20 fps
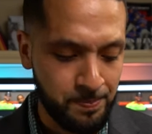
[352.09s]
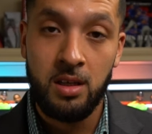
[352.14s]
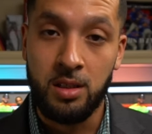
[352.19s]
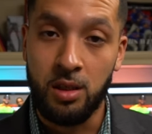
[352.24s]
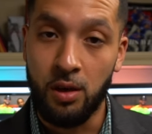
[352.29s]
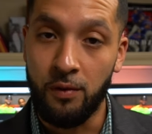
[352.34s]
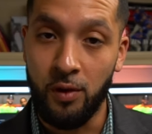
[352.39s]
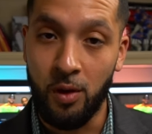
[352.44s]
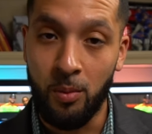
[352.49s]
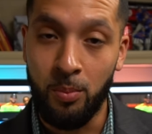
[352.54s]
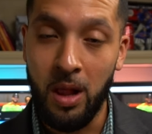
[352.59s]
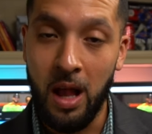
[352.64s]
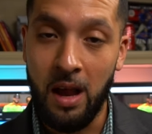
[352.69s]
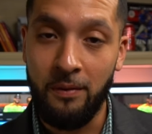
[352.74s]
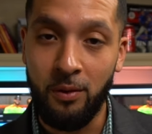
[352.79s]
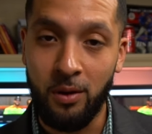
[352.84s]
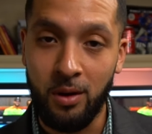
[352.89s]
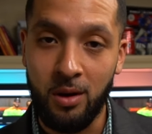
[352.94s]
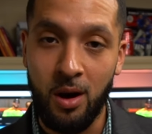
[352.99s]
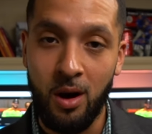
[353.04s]
So if you apply
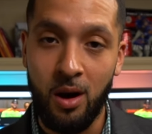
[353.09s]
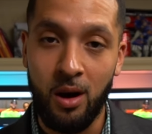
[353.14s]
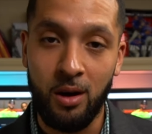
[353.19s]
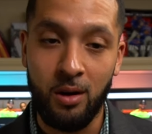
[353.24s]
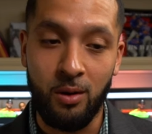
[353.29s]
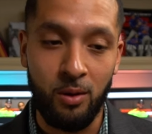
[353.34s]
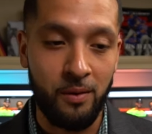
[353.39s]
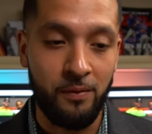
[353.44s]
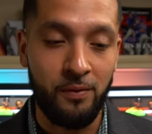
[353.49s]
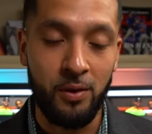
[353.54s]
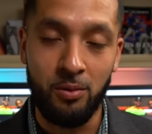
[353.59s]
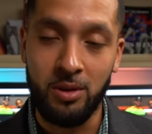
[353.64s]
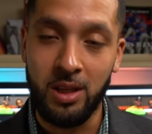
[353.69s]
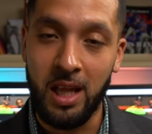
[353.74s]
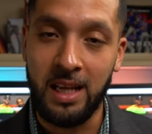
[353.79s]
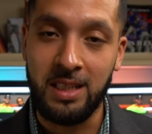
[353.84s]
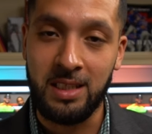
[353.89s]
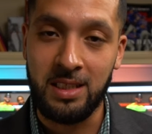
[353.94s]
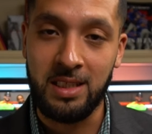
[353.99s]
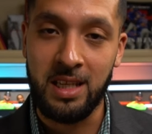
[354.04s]
for a card or if you would
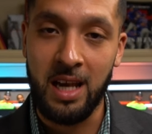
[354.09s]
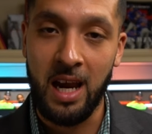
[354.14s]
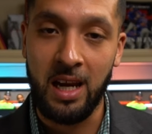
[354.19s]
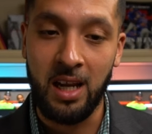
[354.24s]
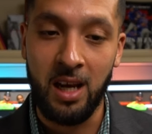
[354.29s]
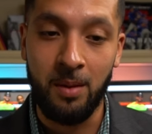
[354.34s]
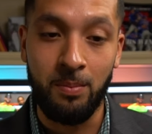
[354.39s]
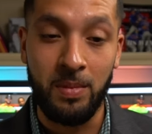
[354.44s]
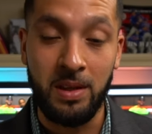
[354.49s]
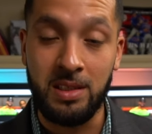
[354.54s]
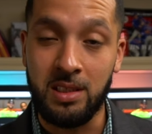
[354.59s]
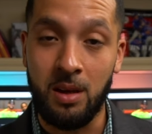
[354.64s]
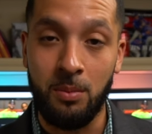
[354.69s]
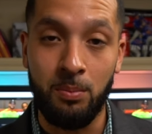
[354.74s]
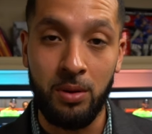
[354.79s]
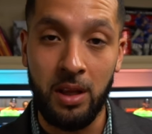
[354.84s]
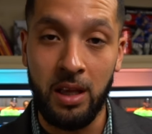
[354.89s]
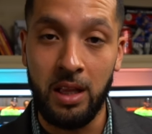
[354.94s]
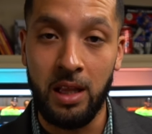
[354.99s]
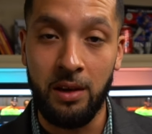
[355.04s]
like to sign up, it's
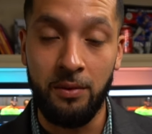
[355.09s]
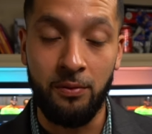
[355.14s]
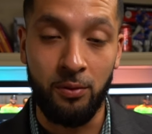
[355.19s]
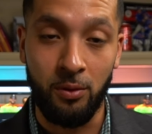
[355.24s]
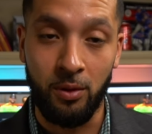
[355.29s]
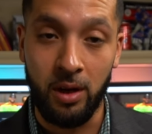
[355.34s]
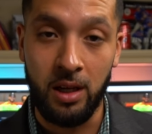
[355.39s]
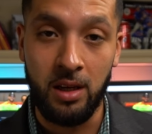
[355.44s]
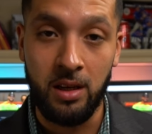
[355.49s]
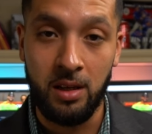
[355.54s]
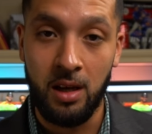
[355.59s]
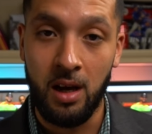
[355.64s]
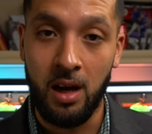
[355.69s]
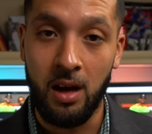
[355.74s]
completely free.